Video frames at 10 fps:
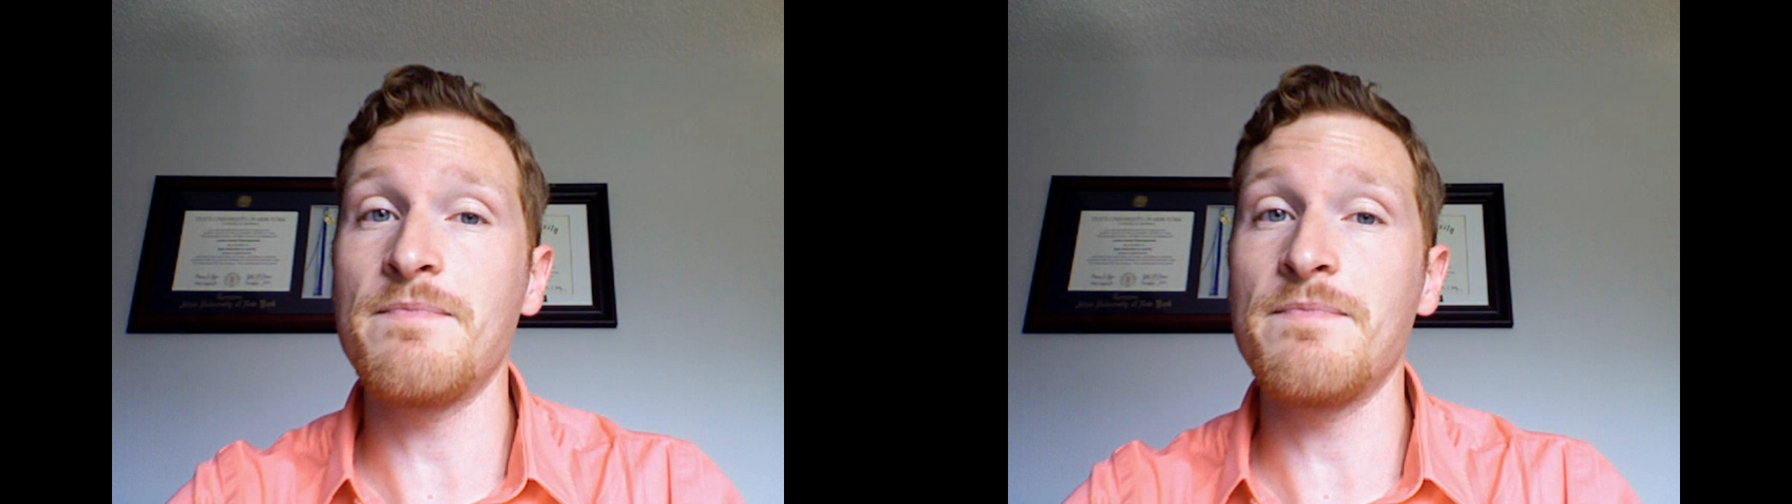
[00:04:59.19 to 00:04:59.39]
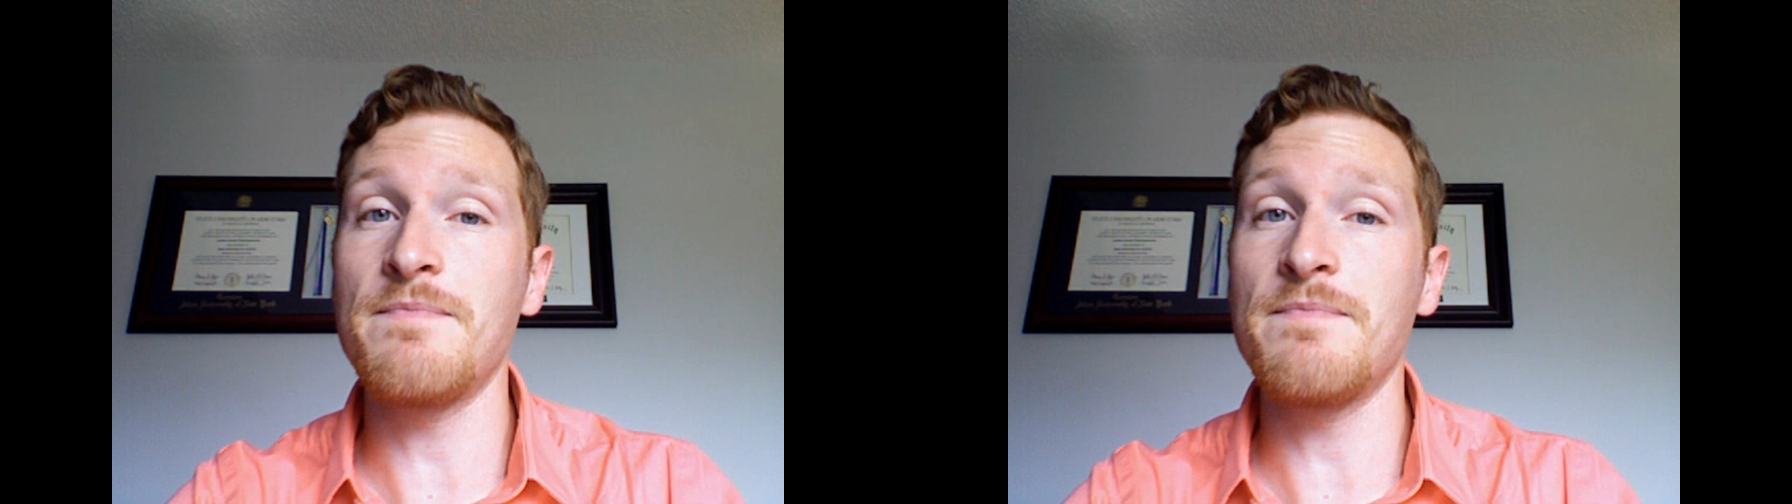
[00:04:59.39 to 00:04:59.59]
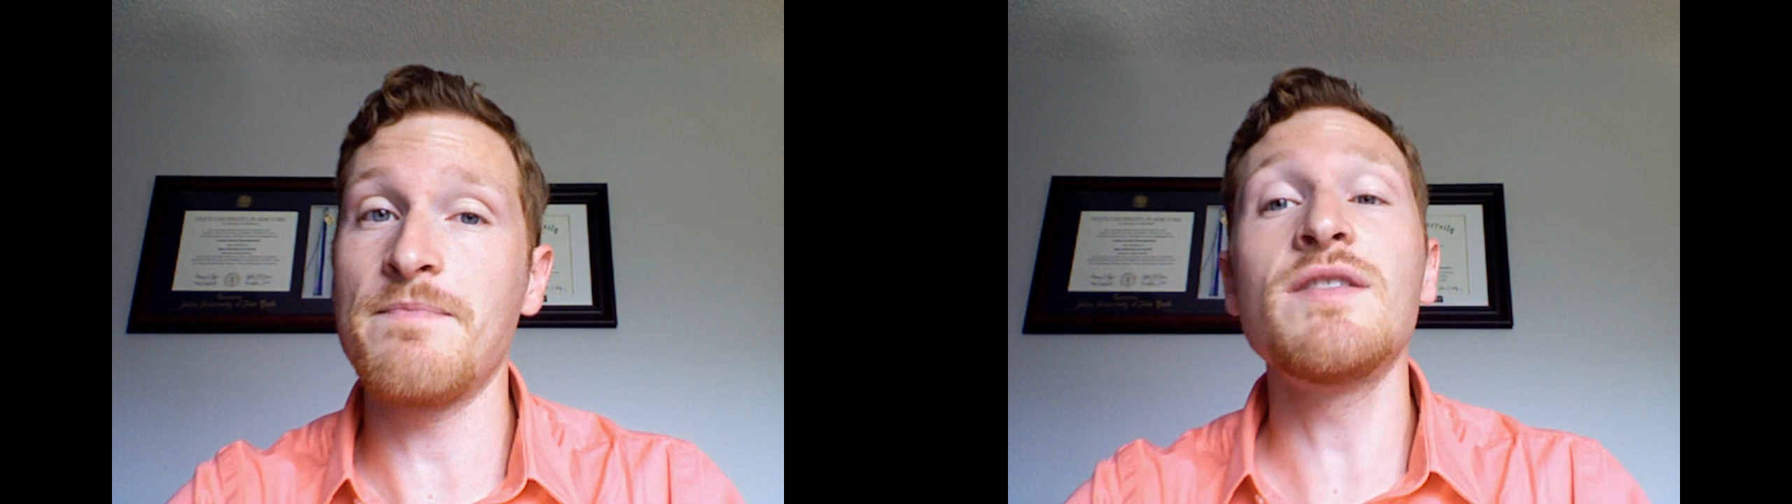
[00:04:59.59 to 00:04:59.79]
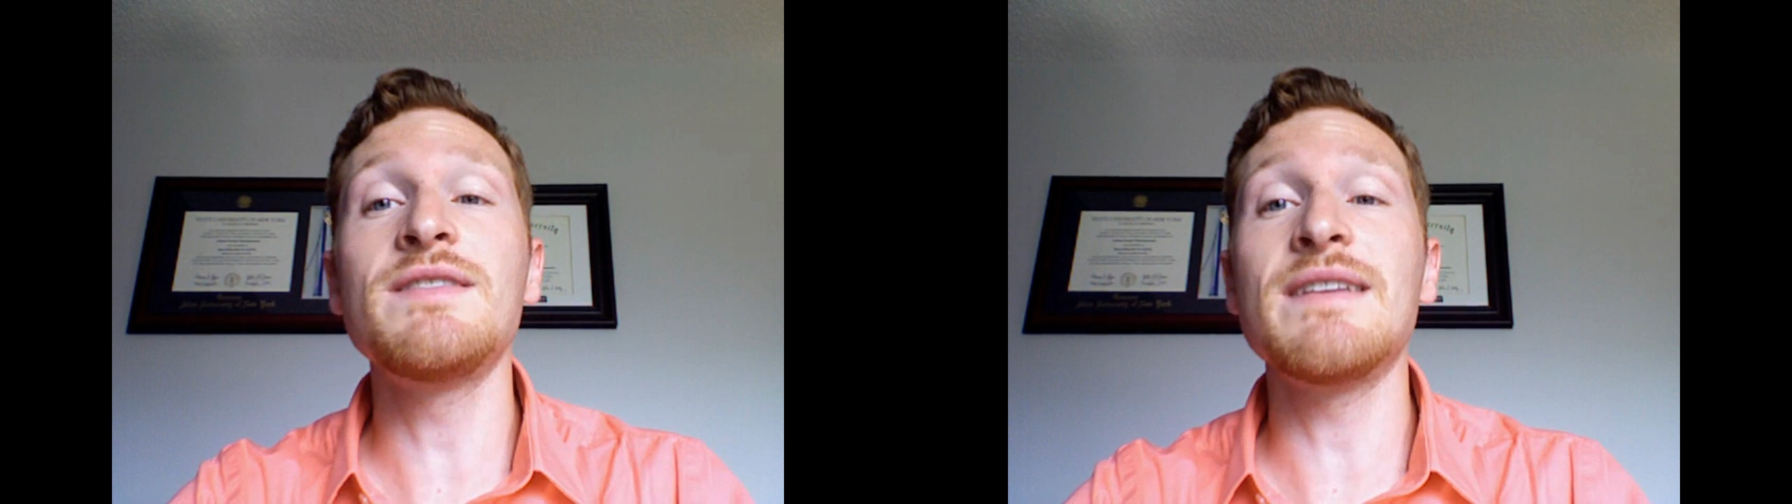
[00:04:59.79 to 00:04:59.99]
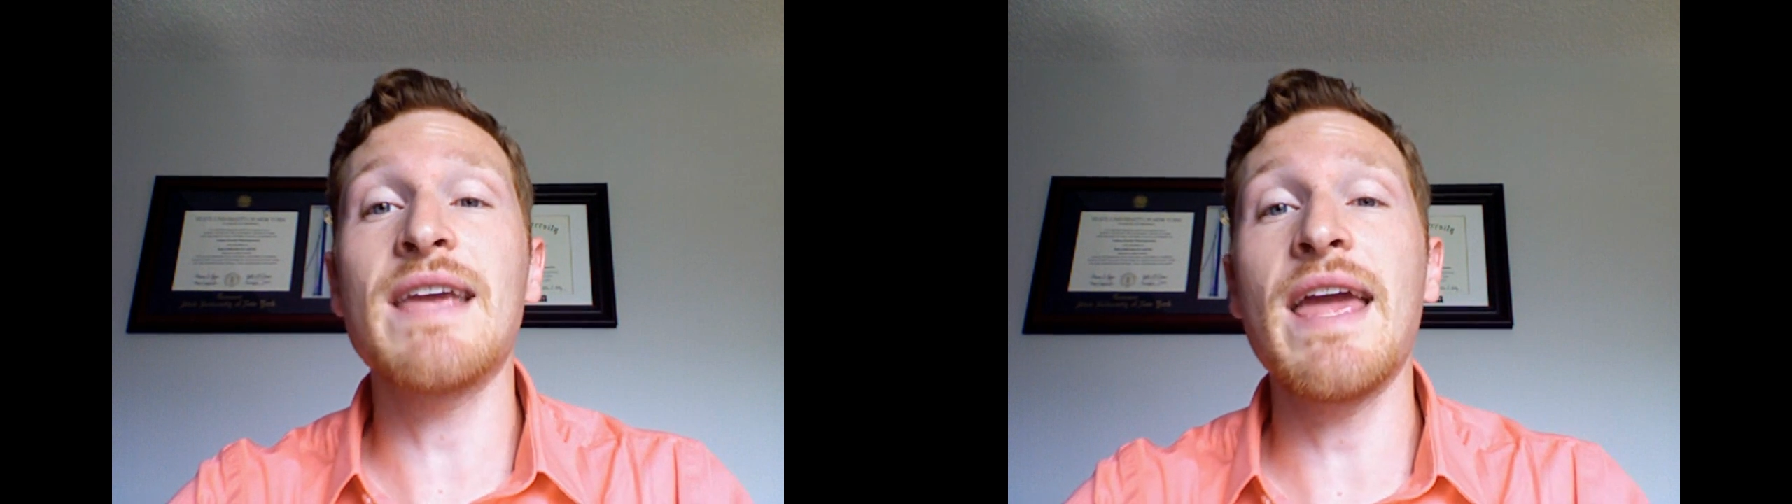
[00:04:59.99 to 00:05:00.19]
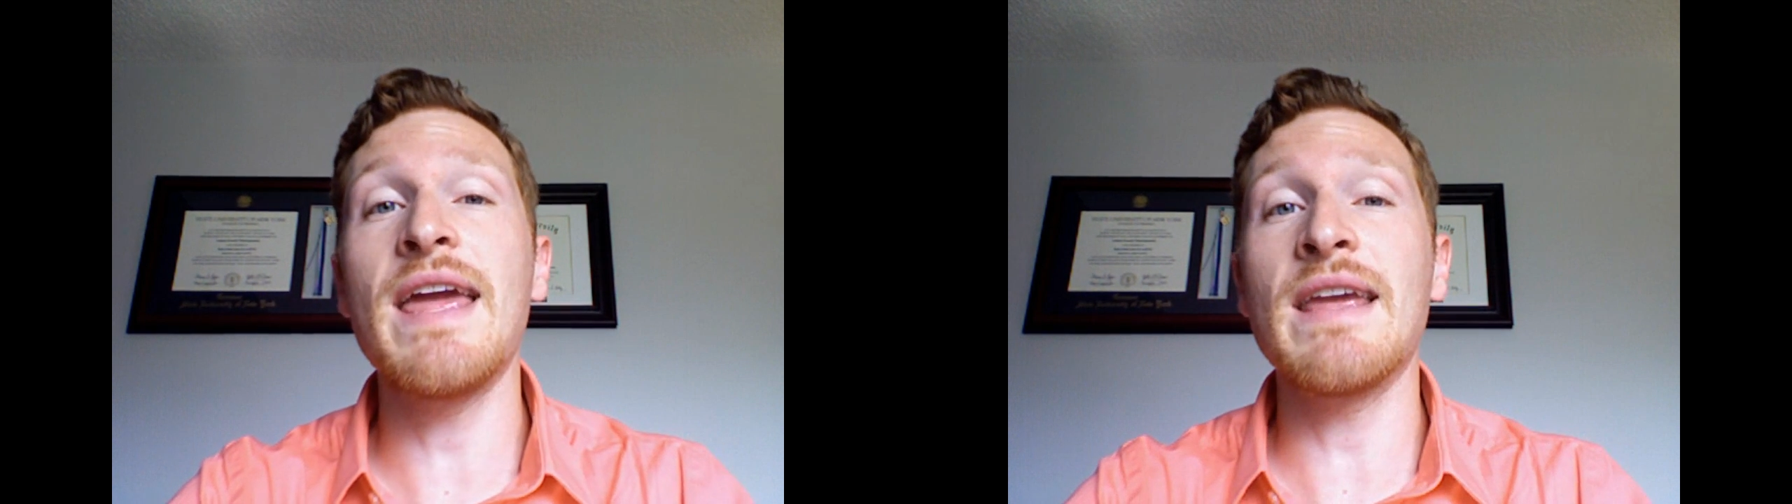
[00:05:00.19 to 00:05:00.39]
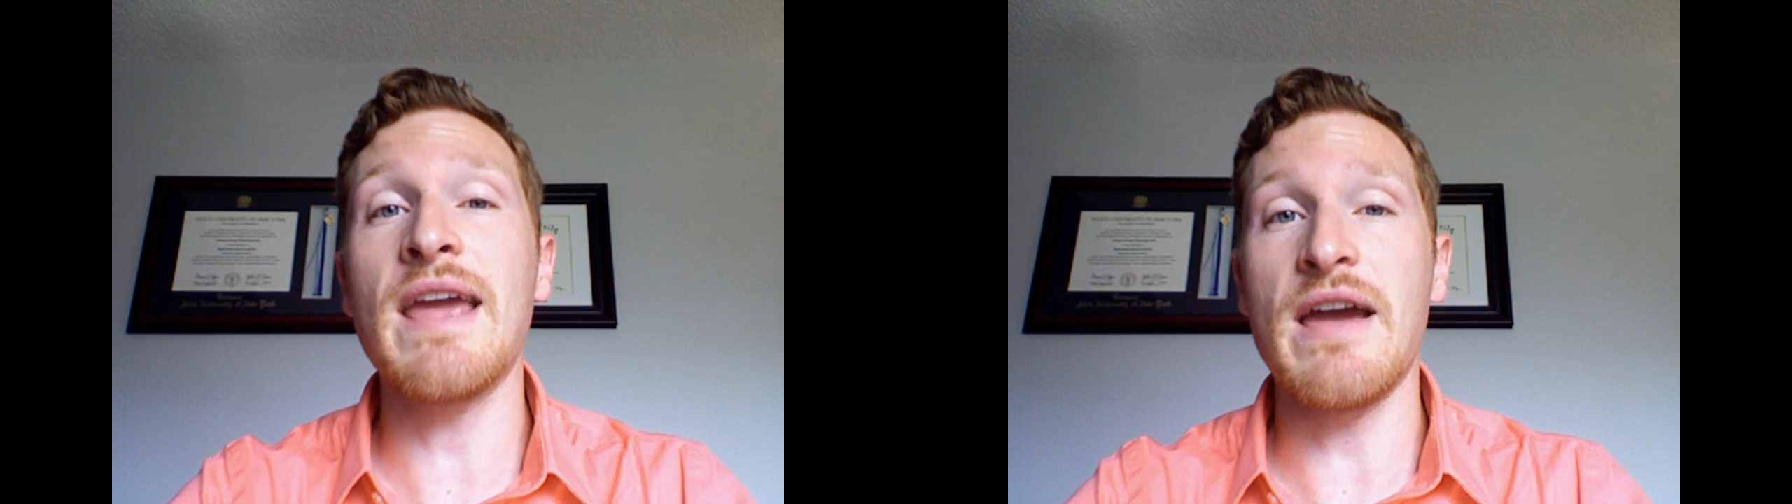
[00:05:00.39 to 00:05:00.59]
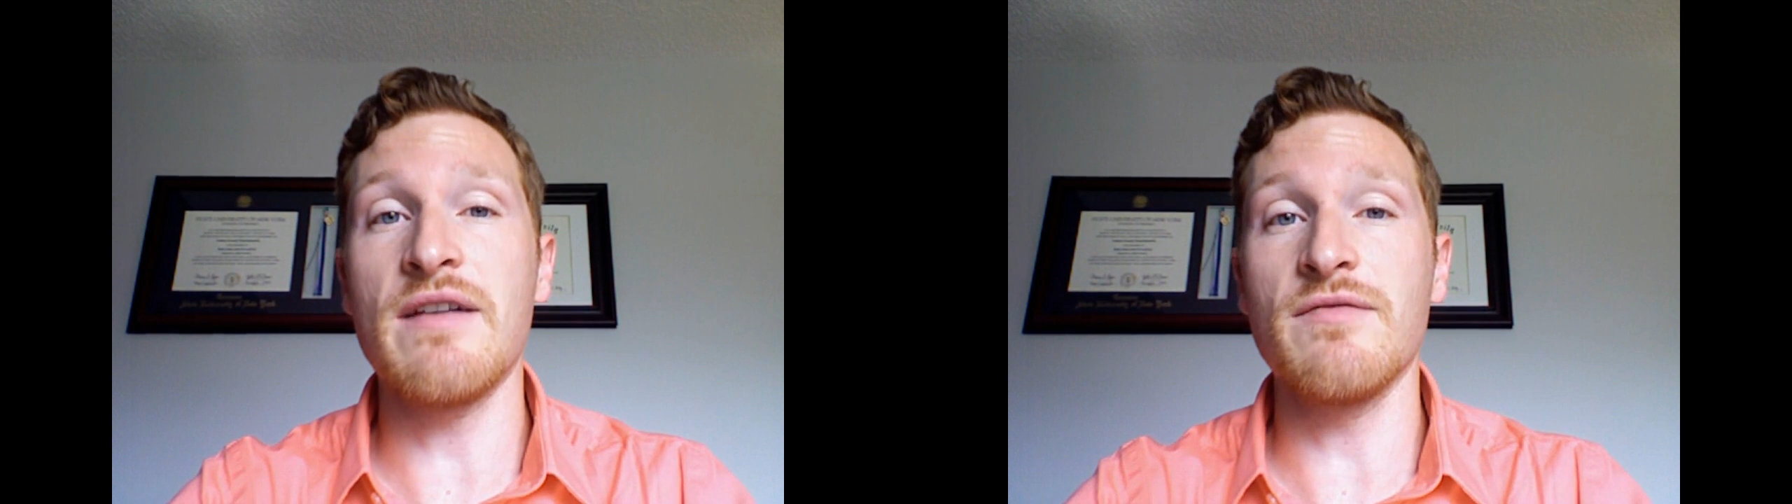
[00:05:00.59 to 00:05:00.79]
That's called the
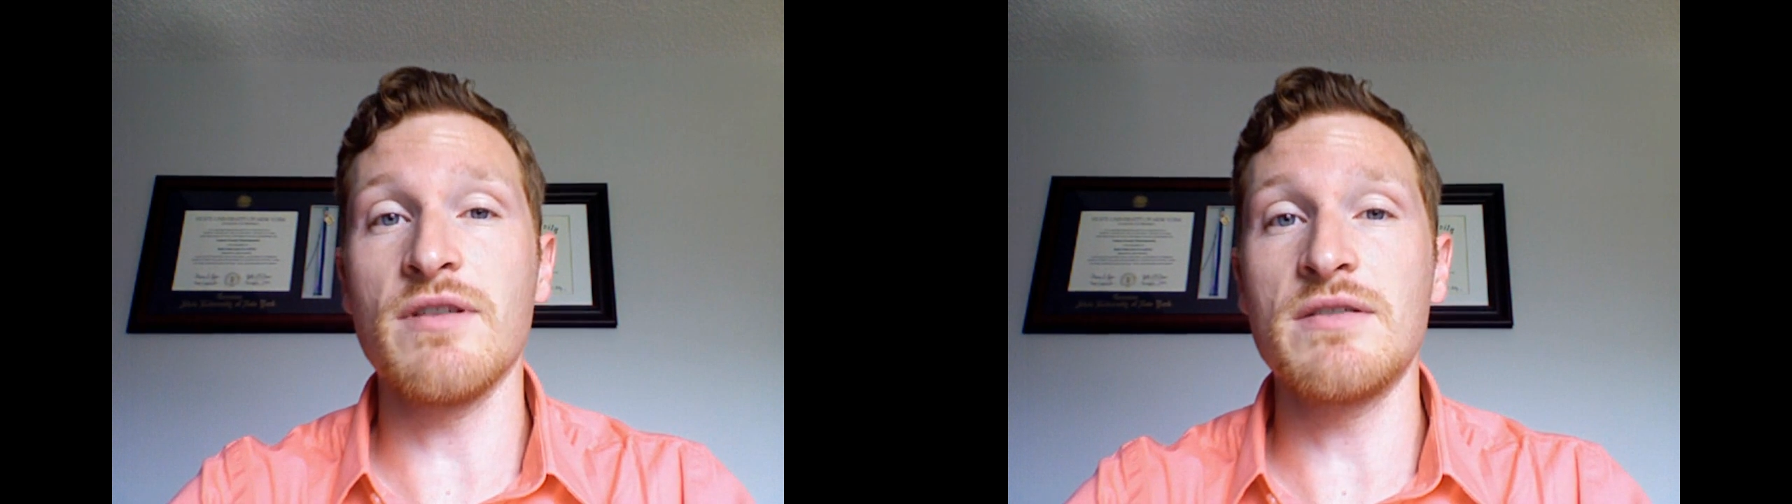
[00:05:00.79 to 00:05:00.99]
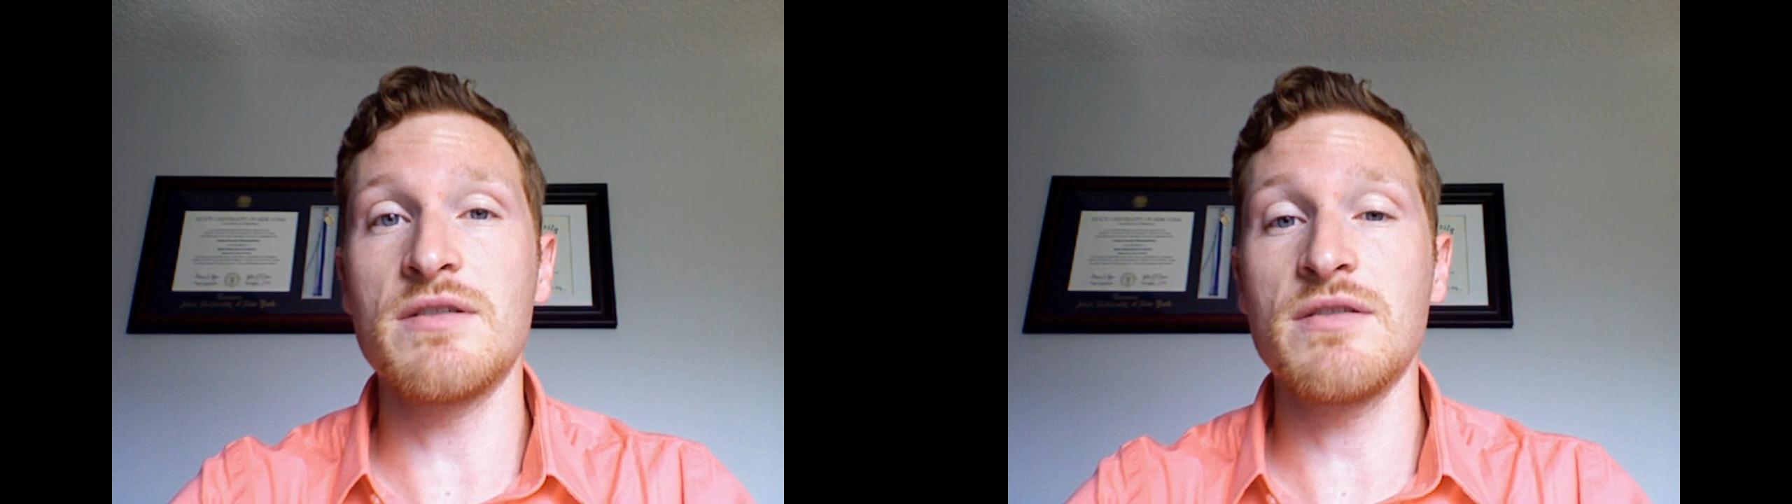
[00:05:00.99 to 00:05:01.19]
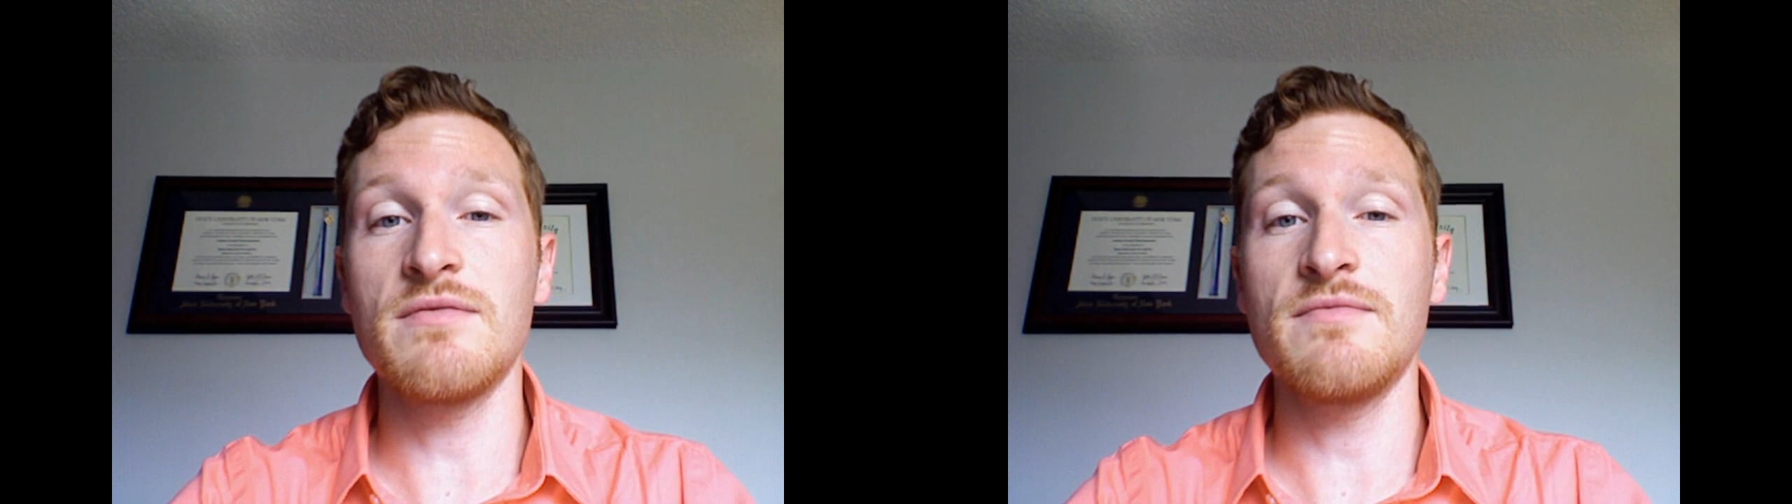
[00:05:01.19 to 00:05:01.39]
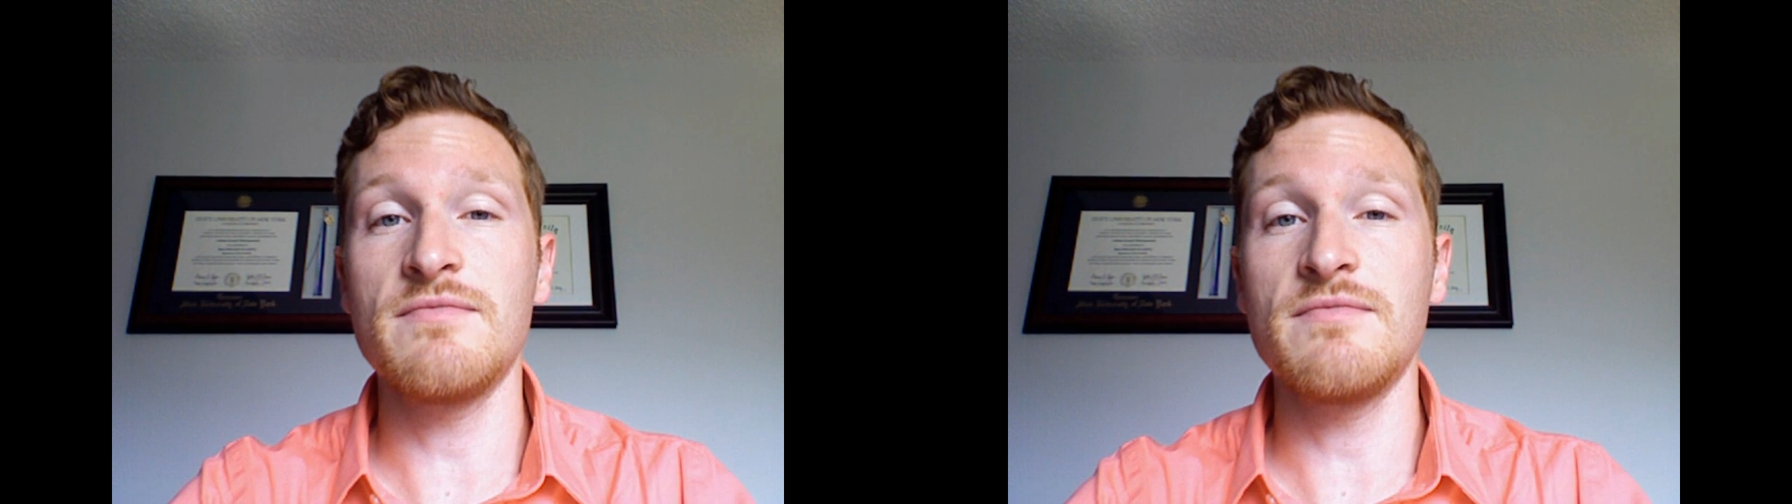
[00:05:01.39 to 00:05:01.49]
decaying average.